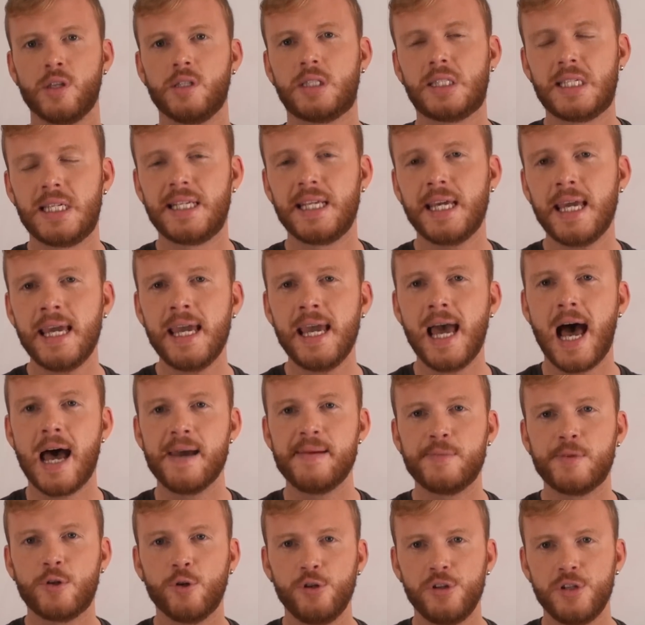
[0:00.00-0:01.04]
today
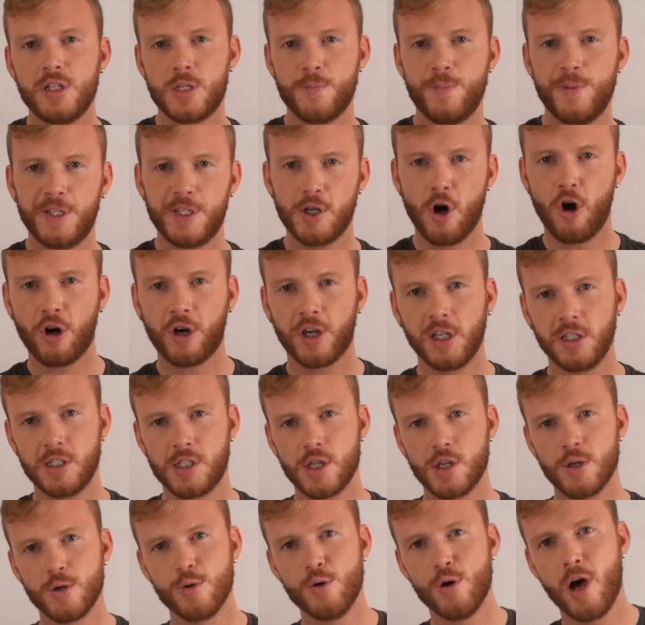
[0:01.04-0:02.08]
I'm going to be talking
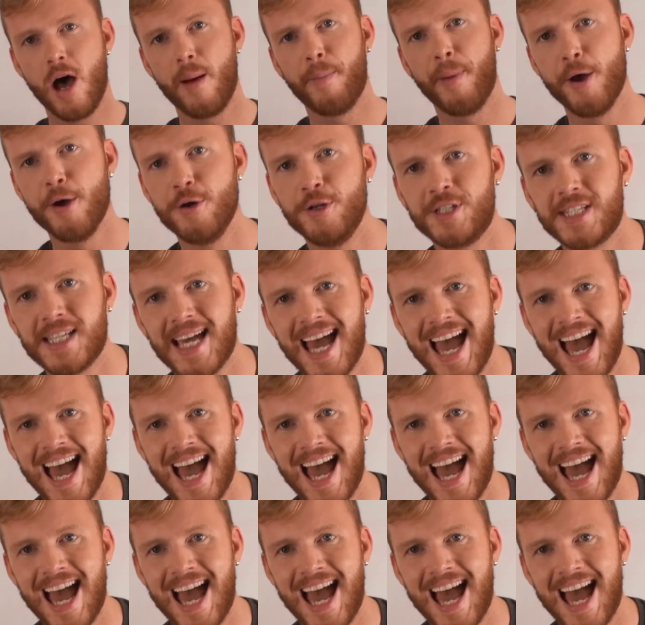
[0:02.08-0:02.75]
to you about